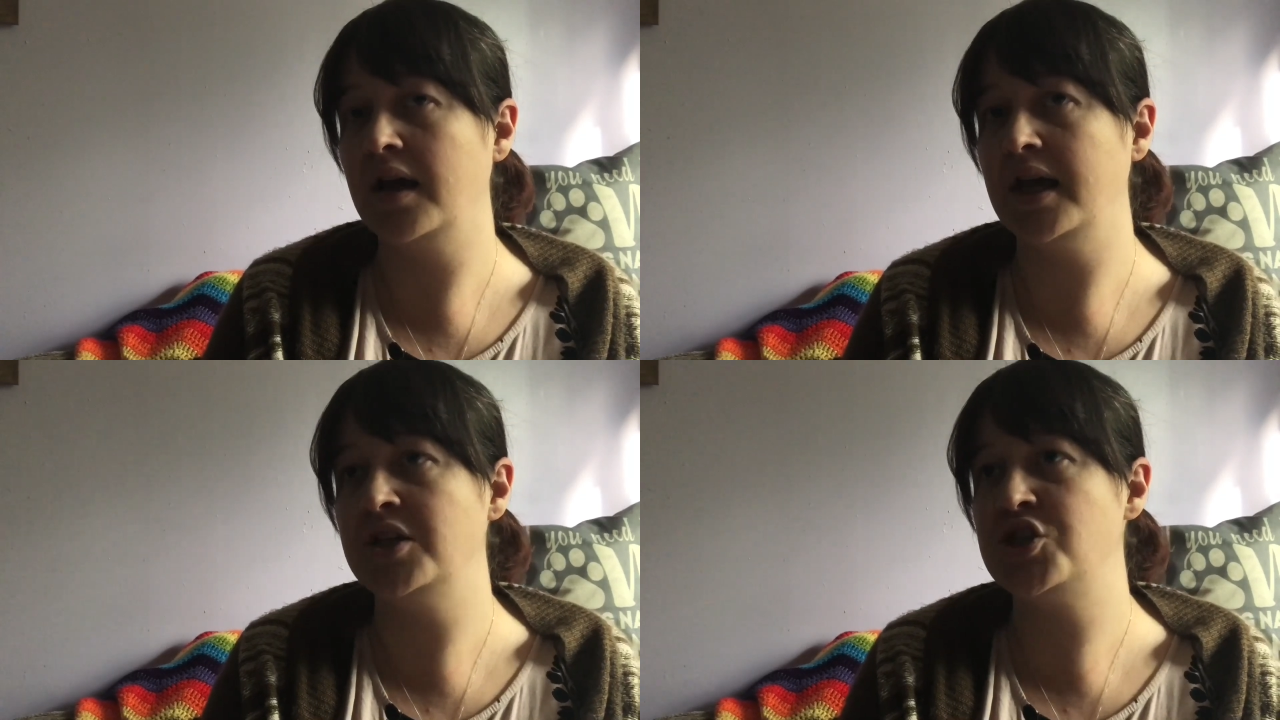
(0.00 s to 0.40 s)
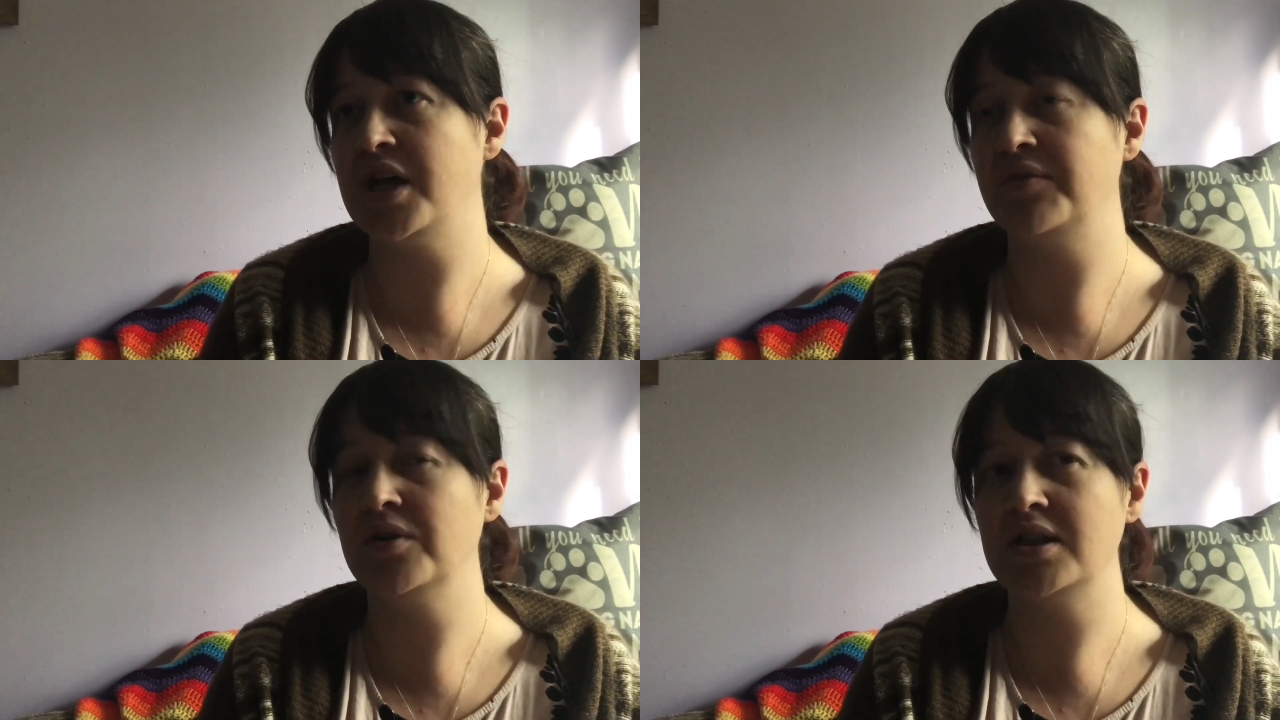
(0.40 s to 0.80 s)
in
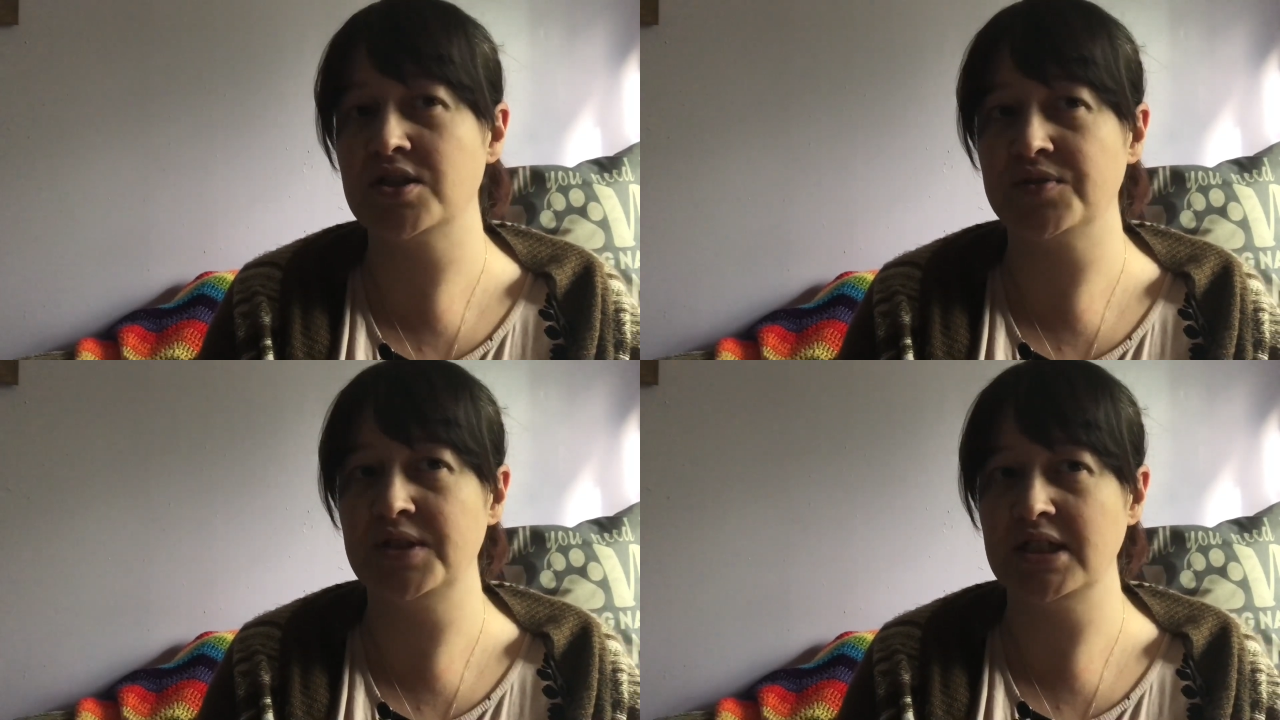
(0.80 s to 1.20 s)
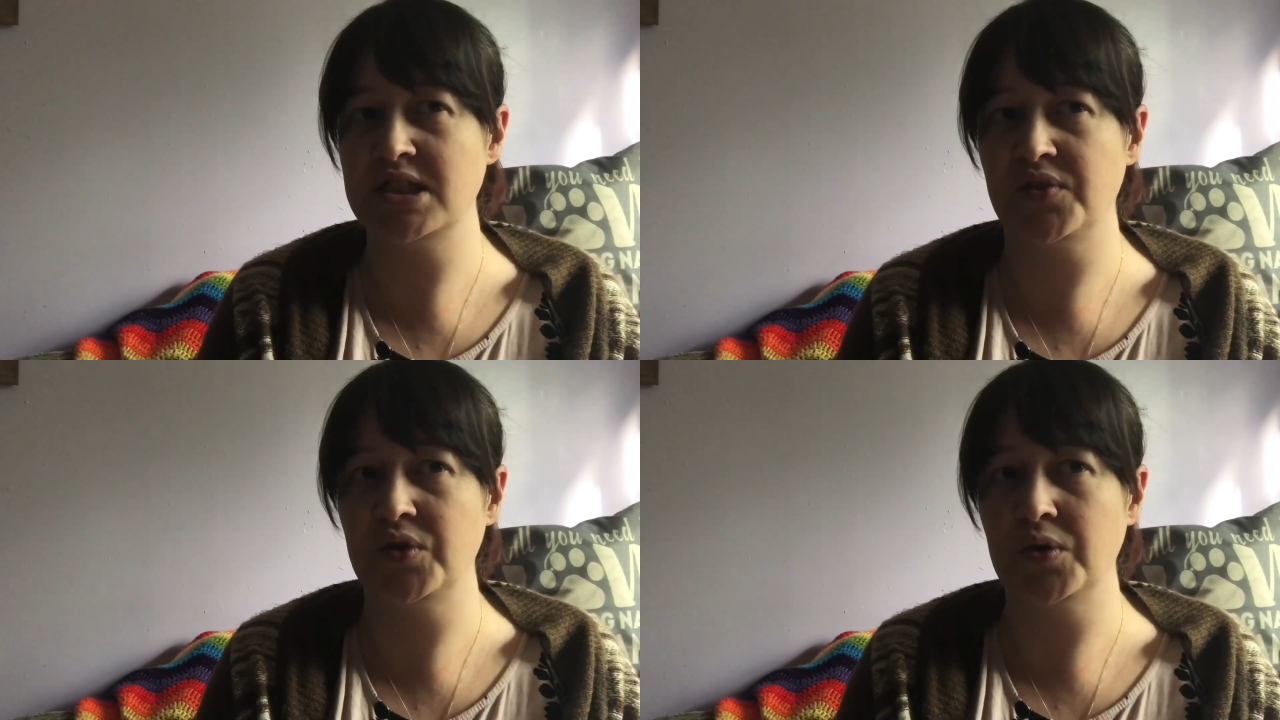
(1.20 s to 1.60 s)
general, it's a really
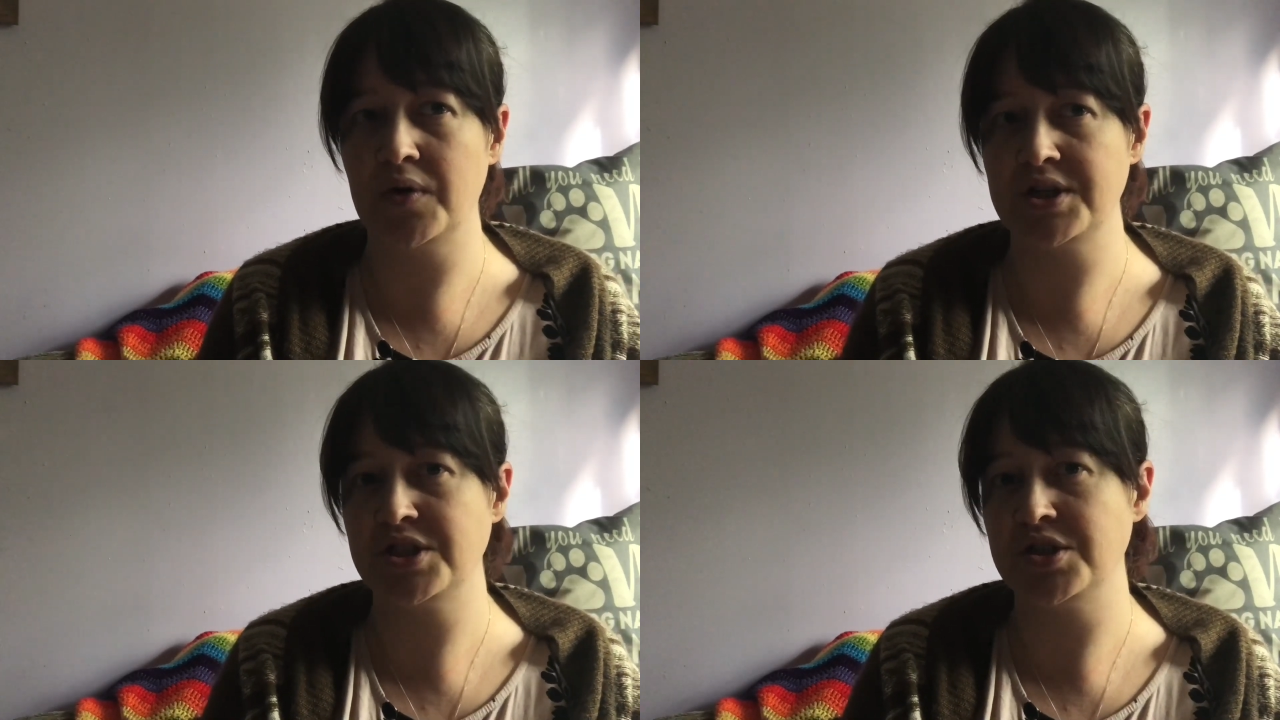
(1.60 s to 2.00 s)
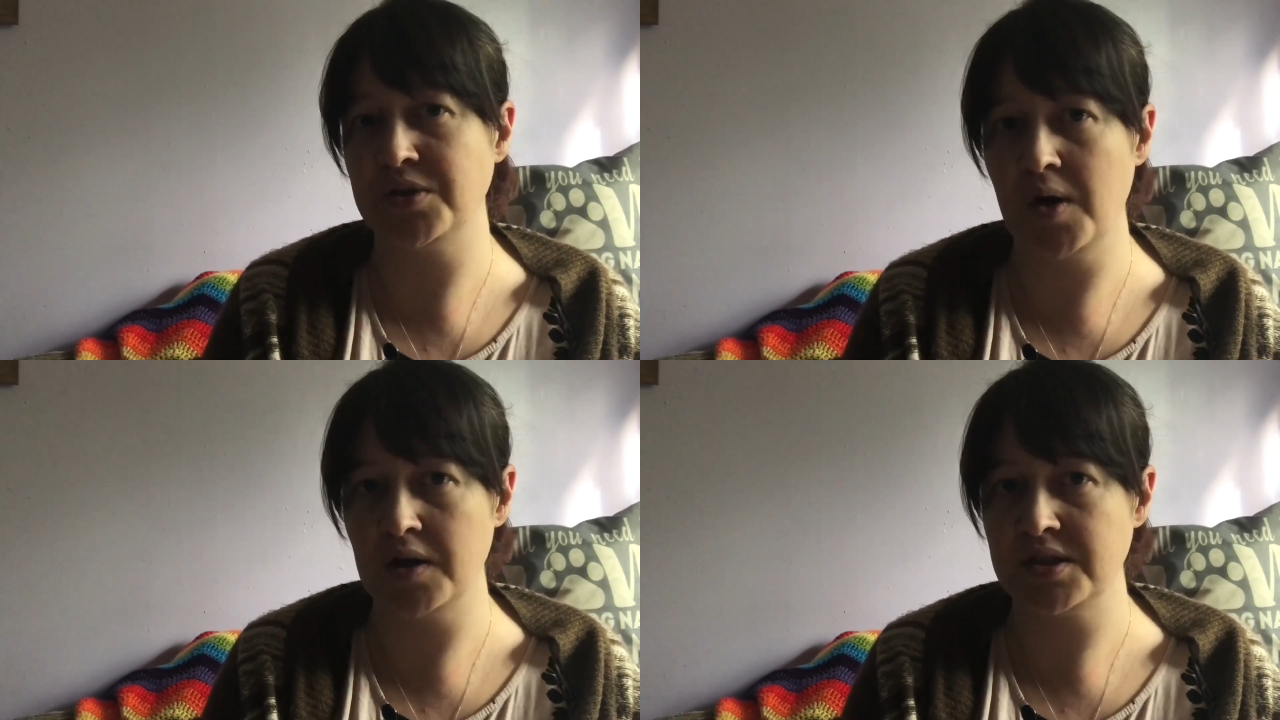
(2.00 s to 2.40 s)
difficult question
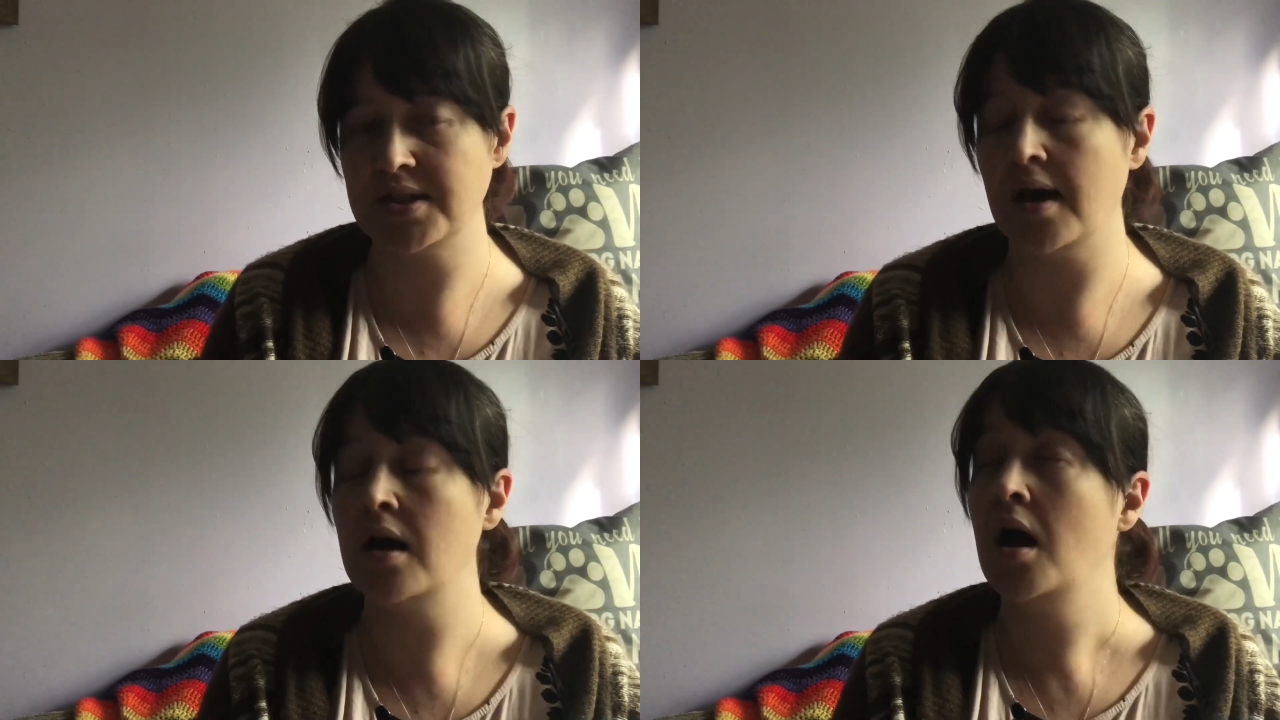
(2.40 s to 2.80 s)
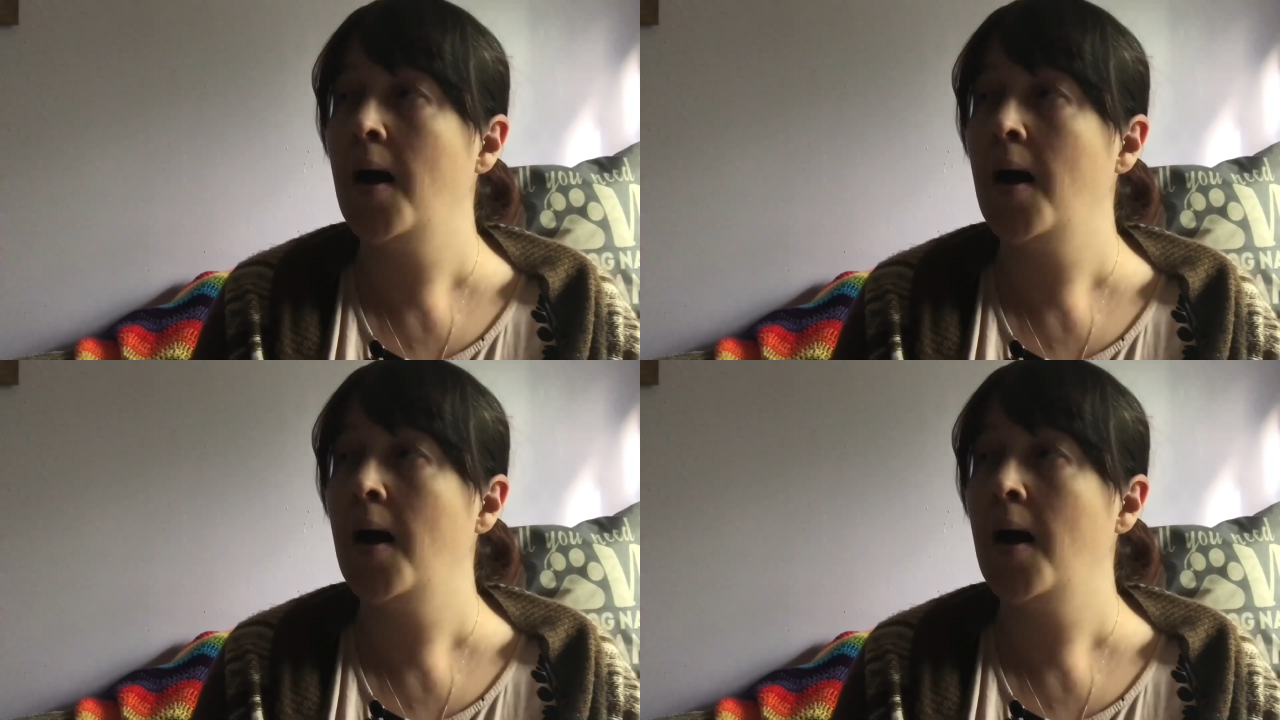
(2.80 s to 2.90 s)
to answer,